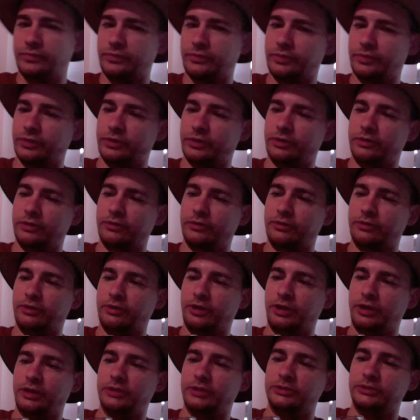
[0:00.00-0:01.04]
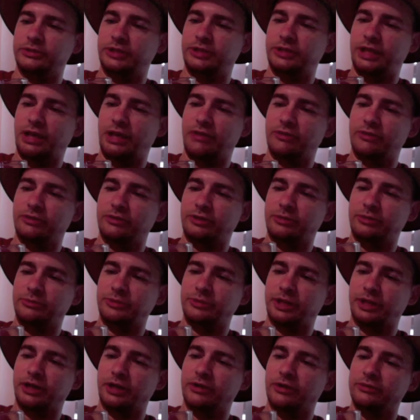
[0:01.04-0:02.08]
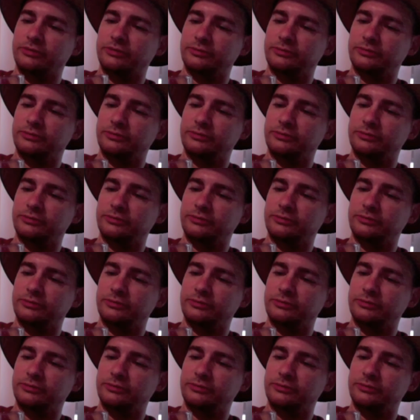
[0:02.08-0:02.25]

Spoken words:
Okay, let's see how this comes out.